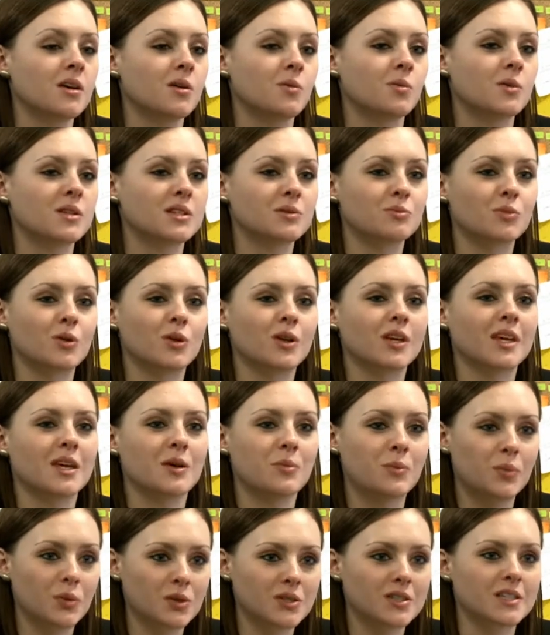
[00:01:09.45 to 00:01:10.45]
we didn't want to
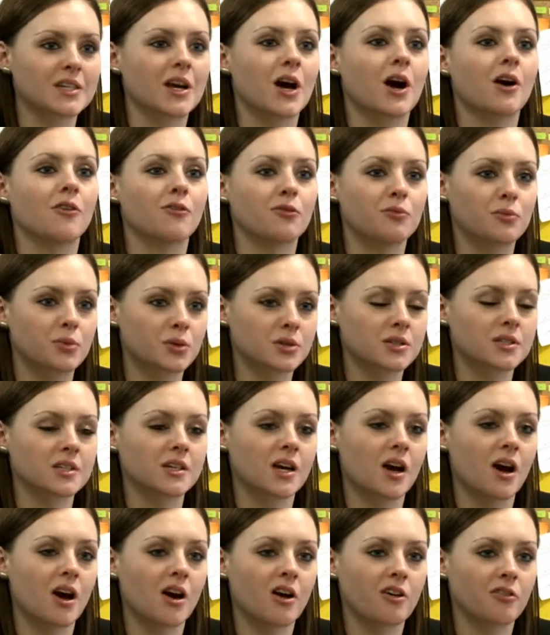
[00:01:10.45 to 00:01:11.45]
keep putting it
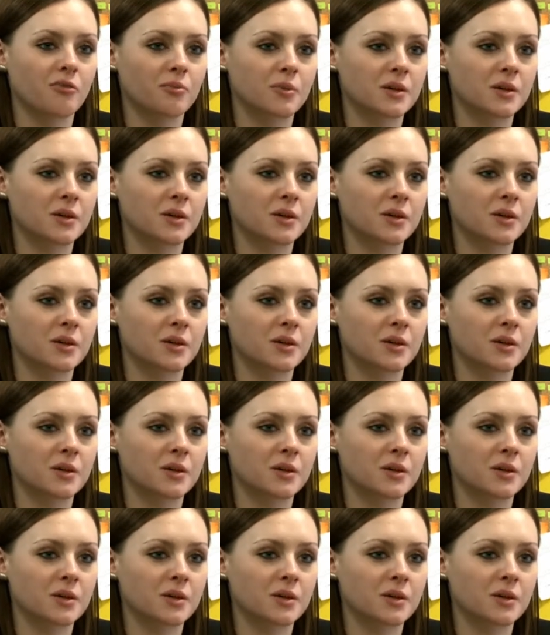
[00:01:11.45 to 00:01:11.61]
off,